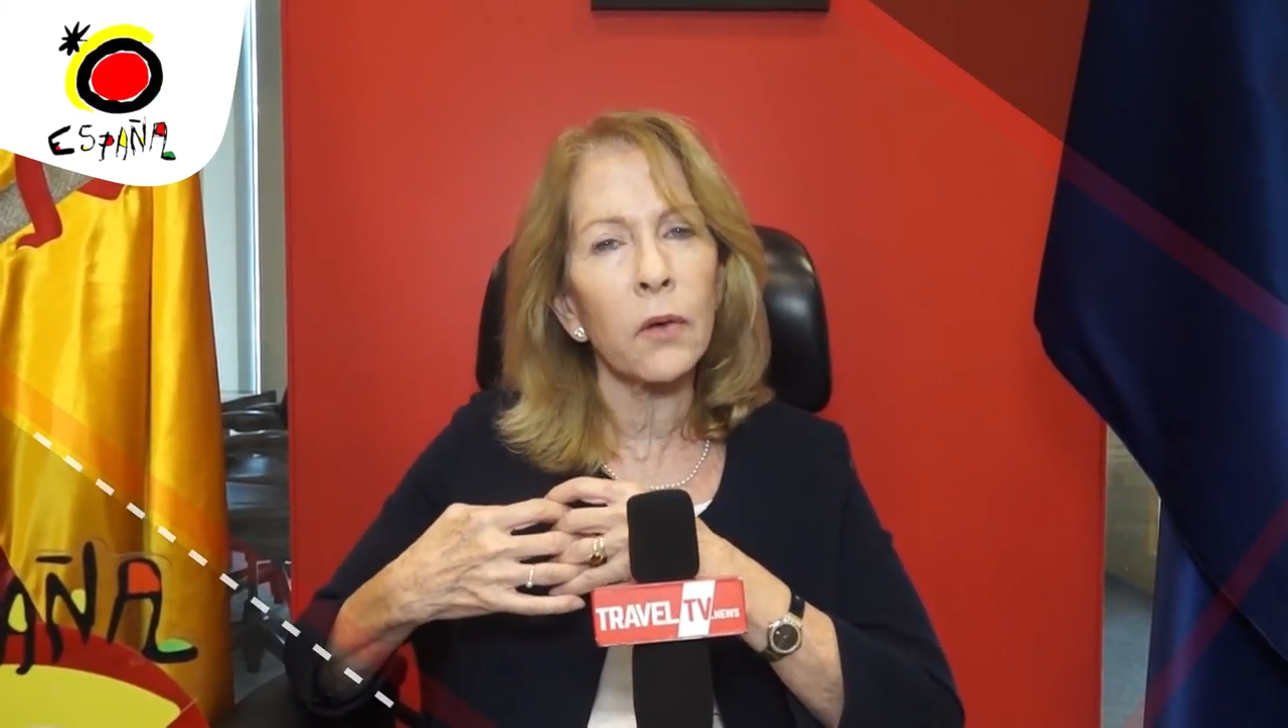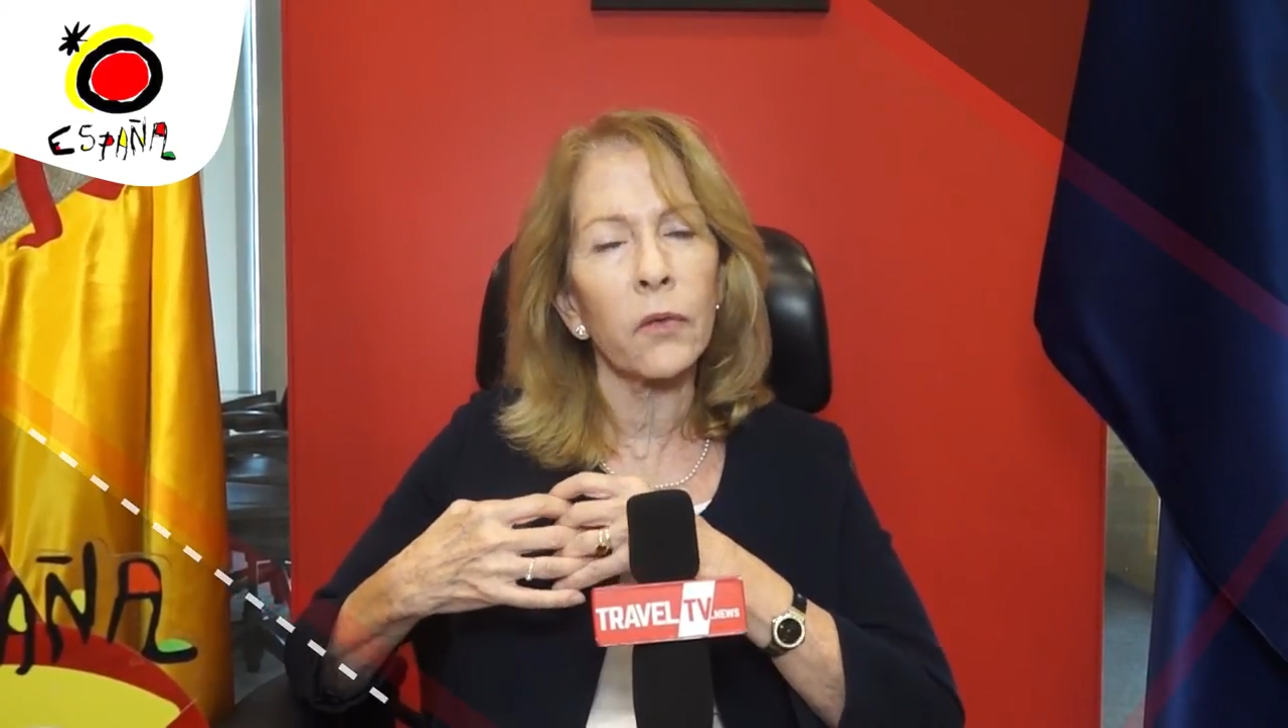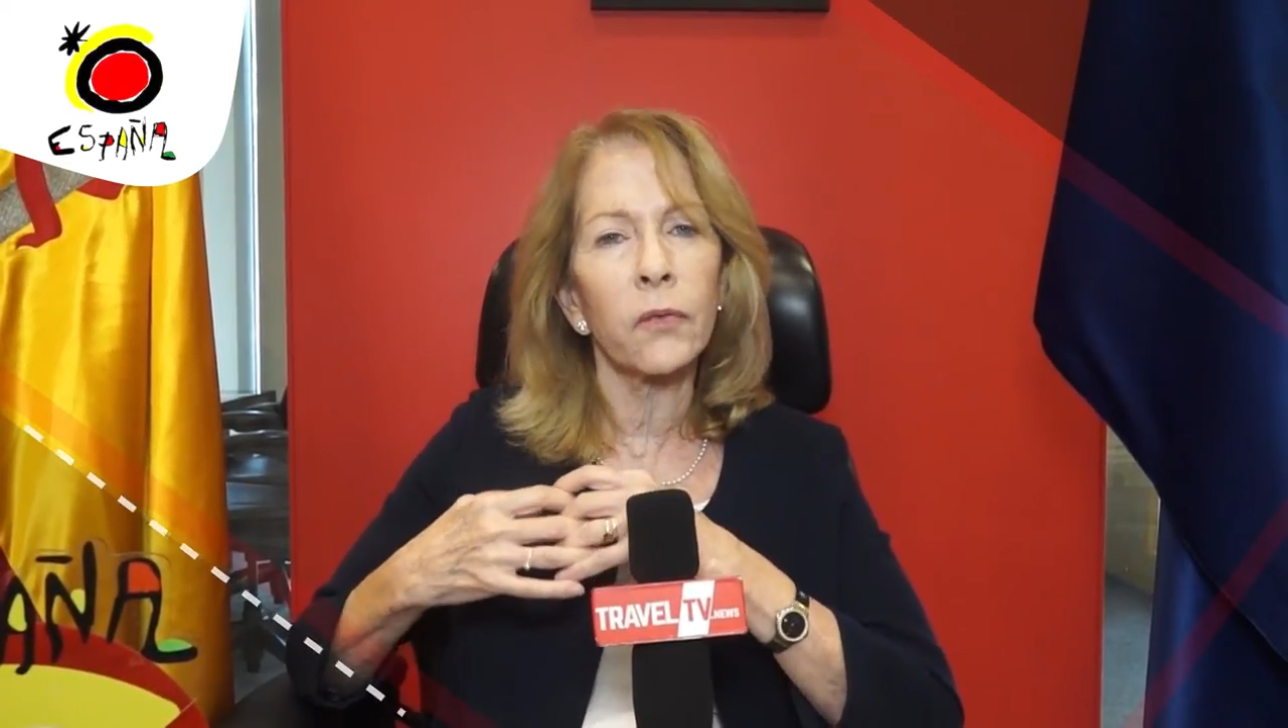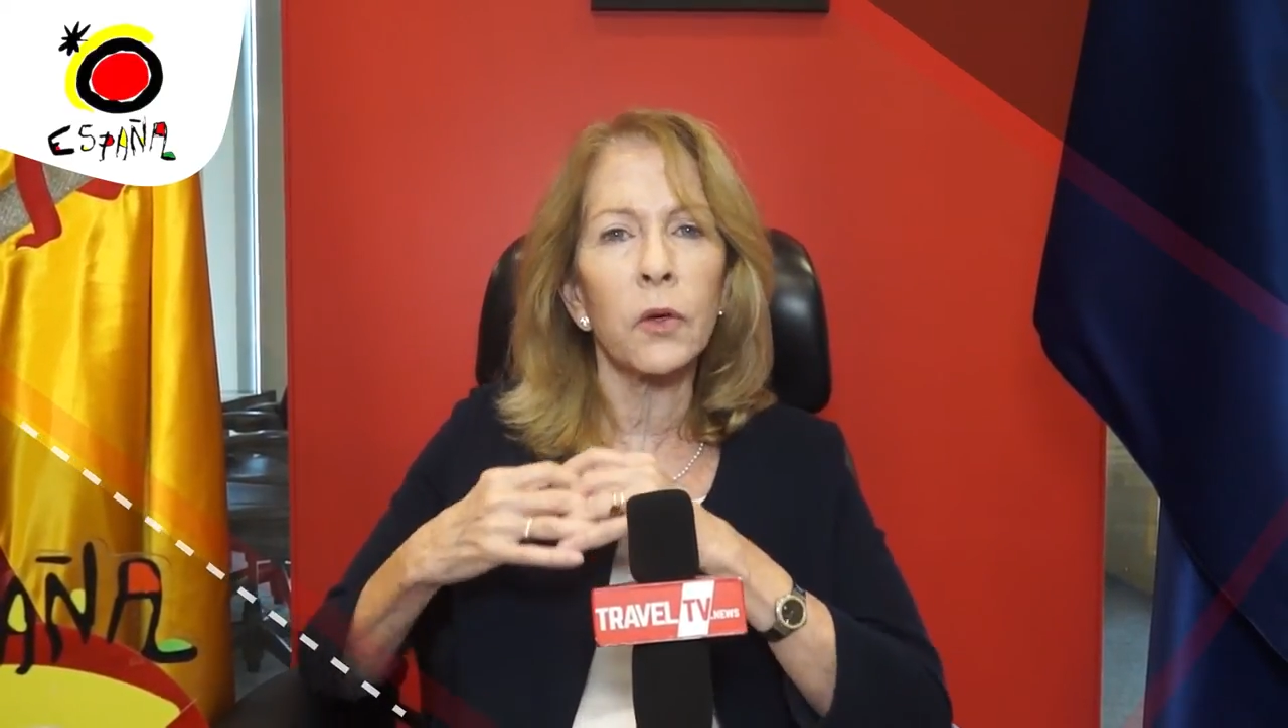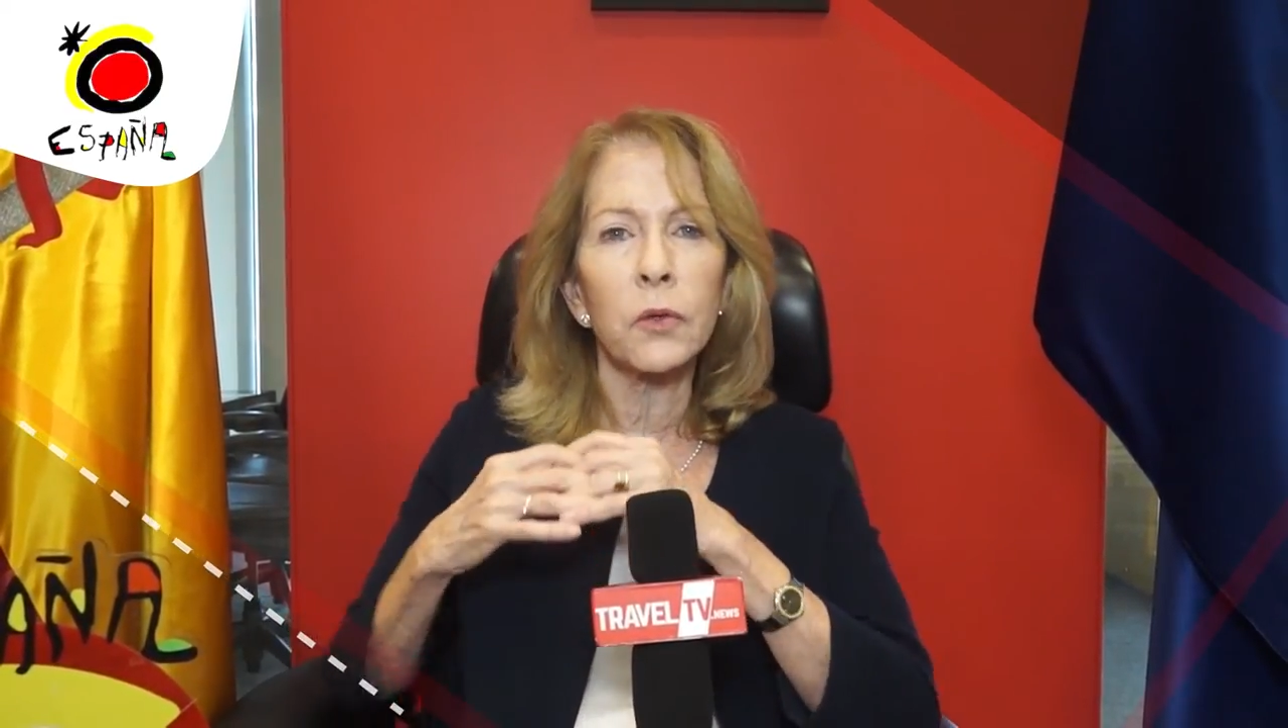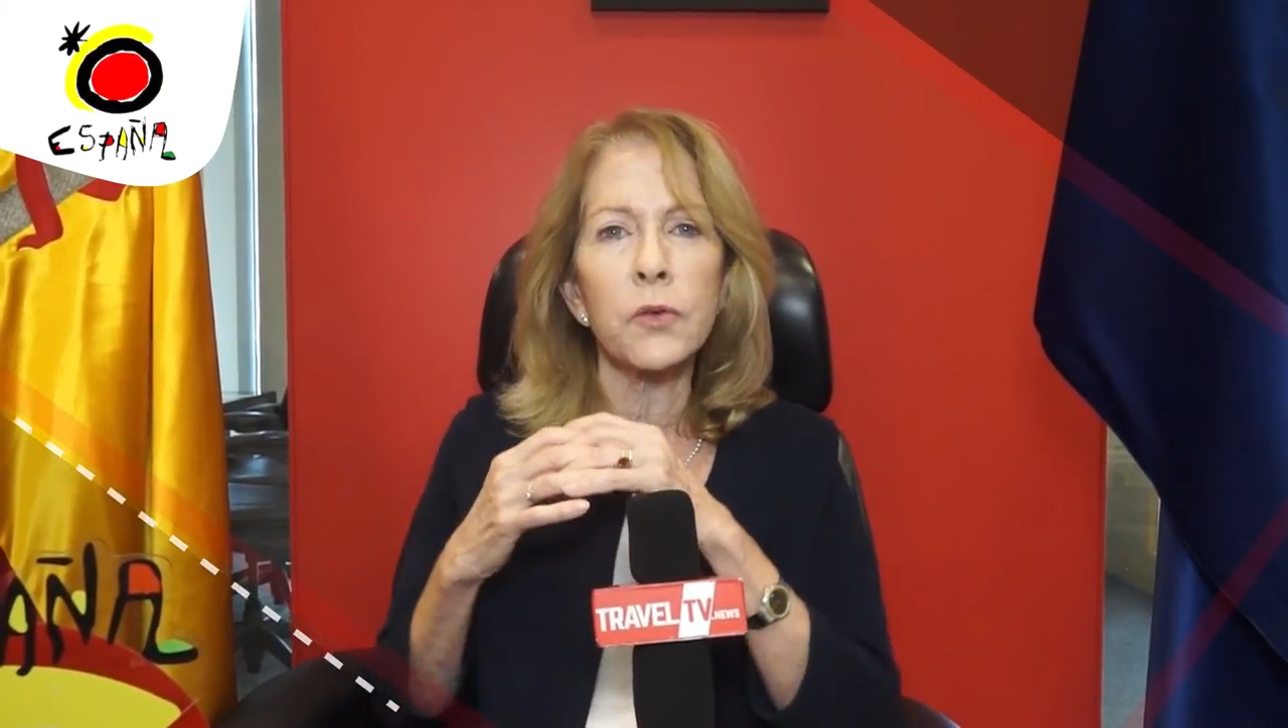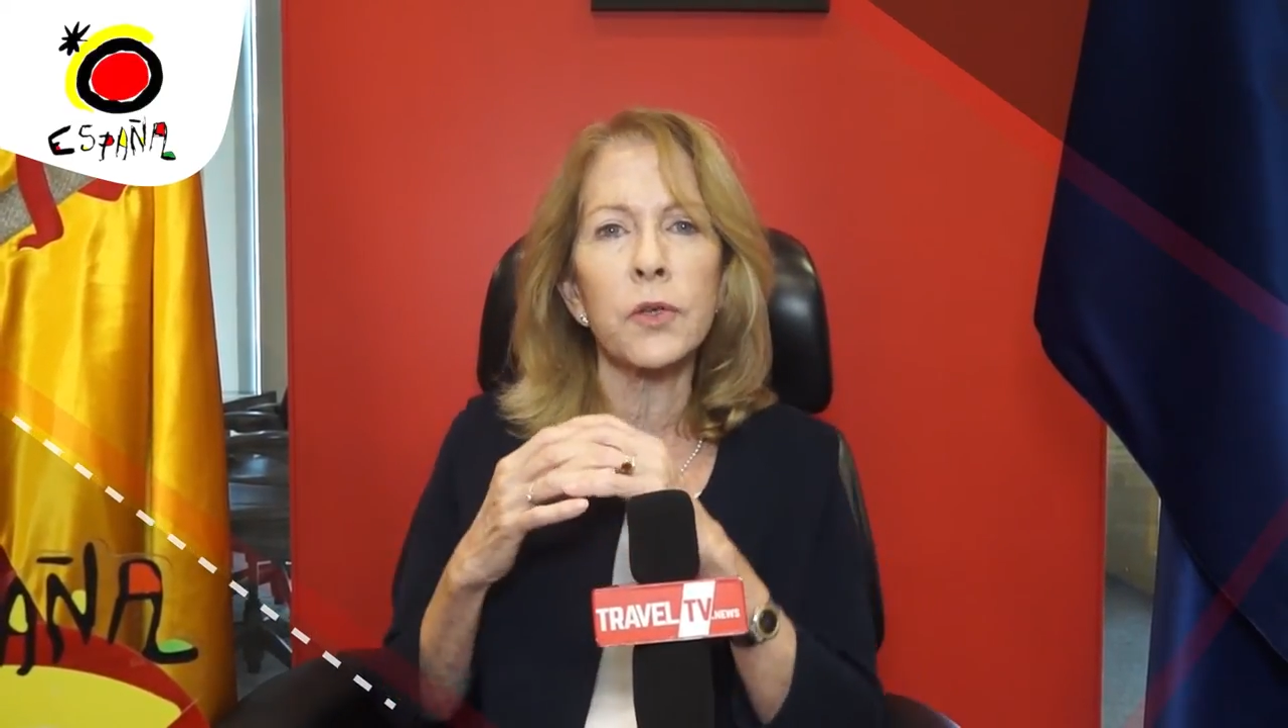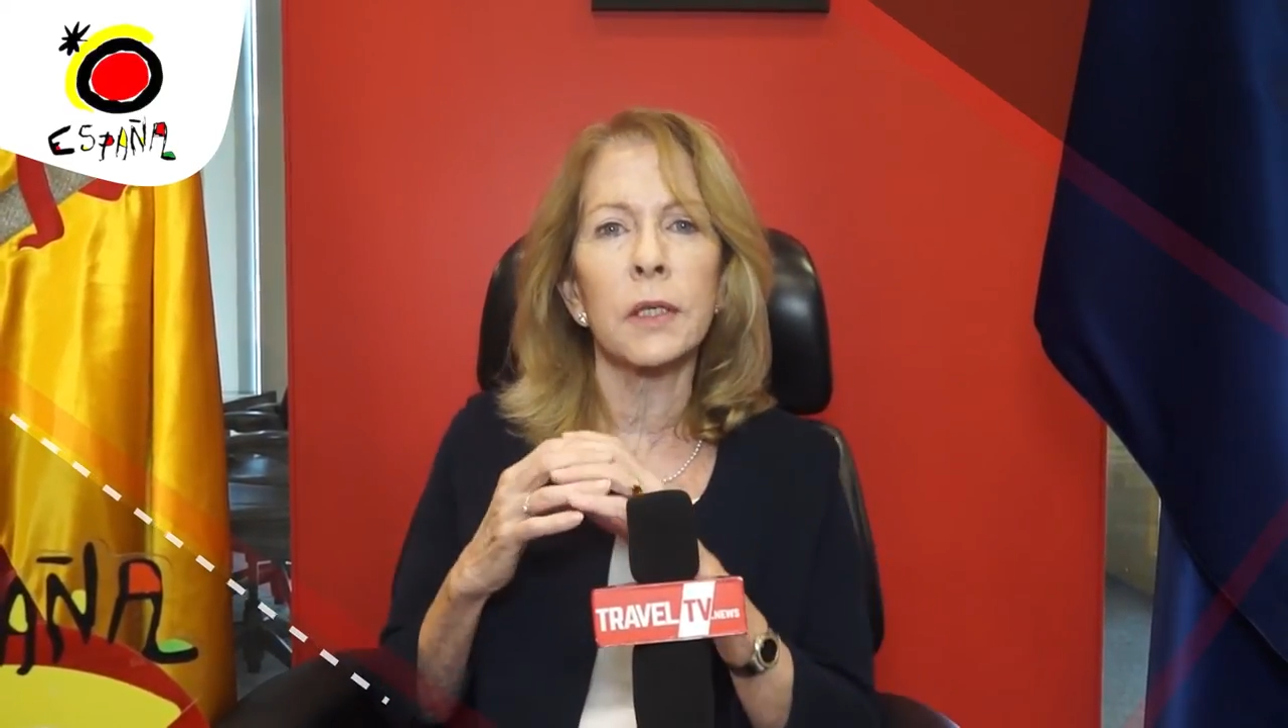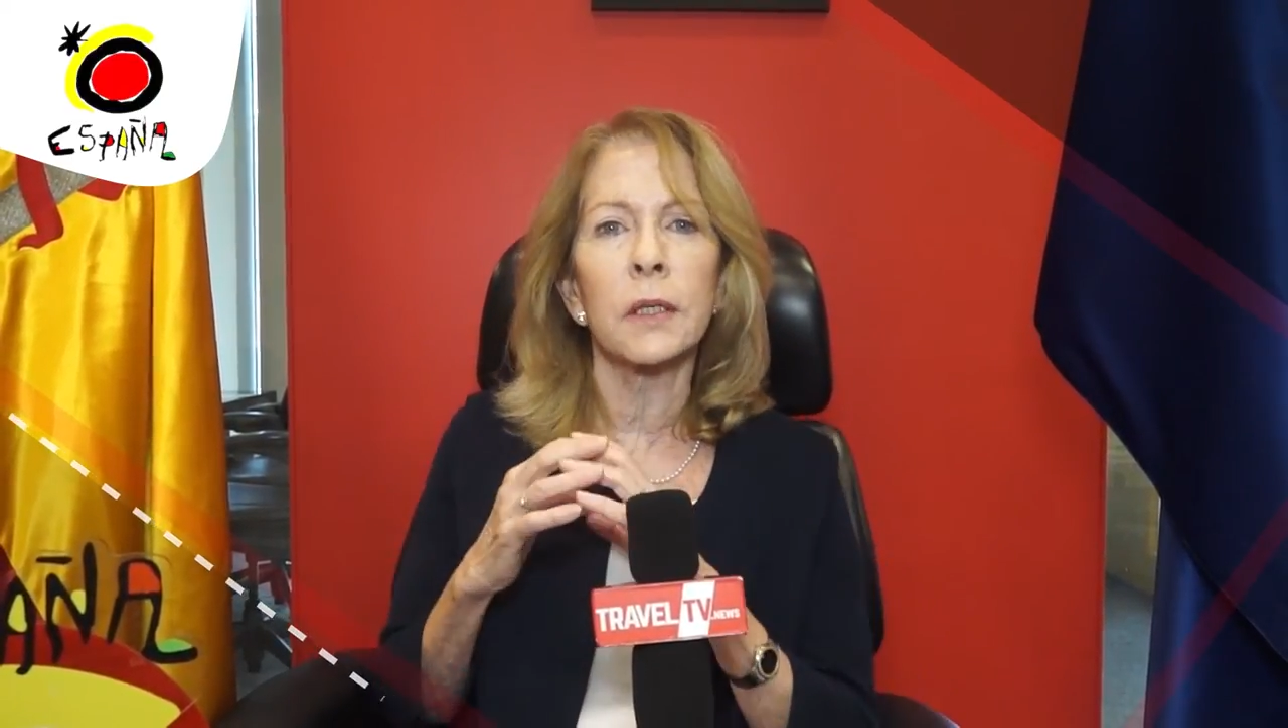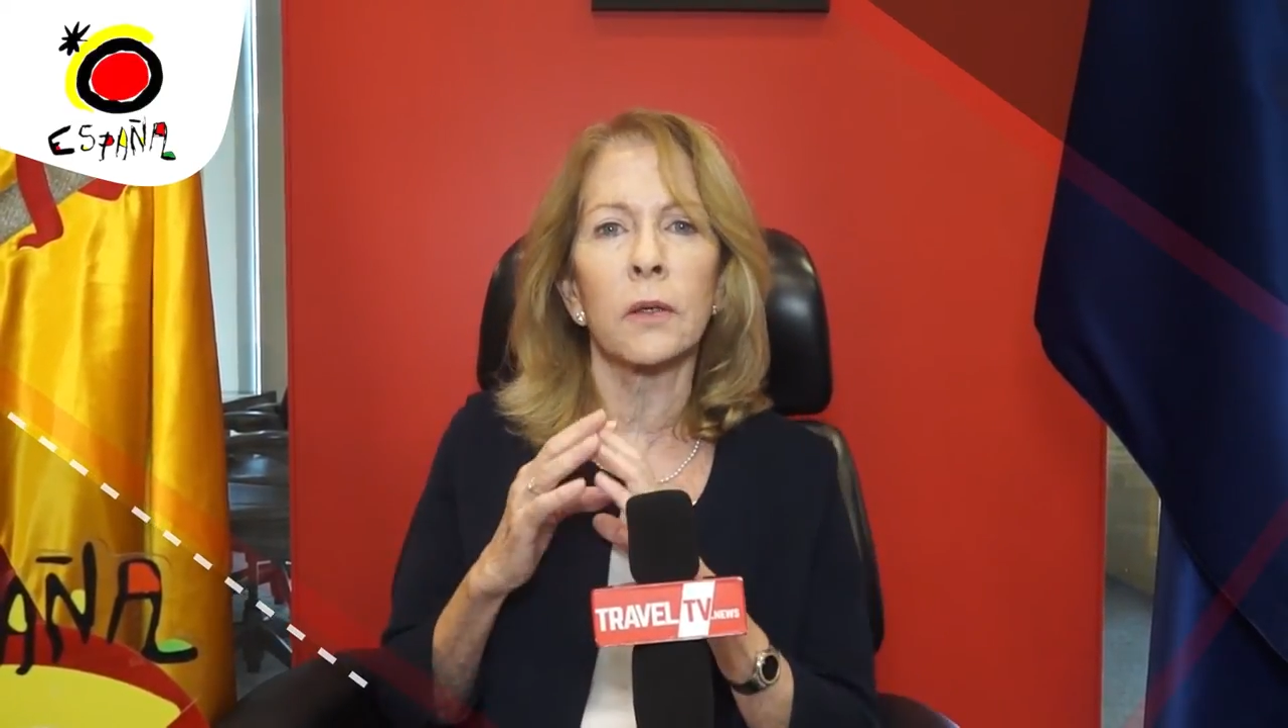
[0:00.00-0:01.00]

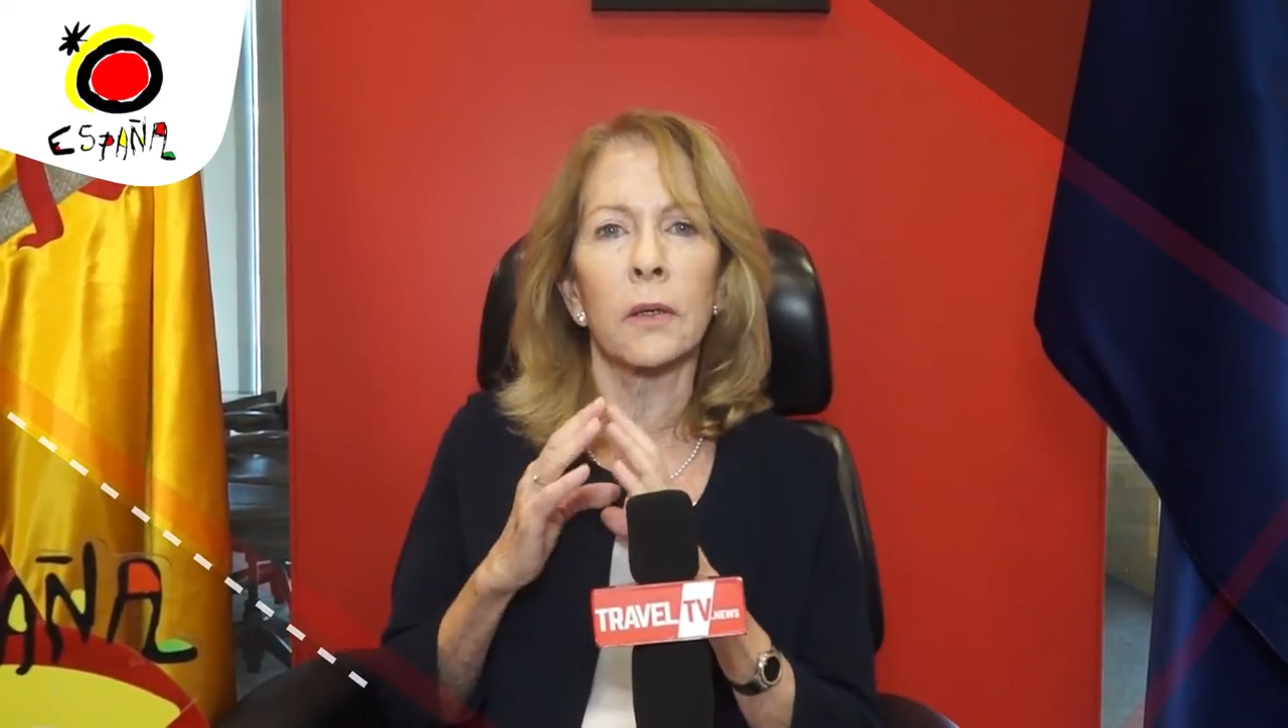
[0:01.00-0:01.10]
focusing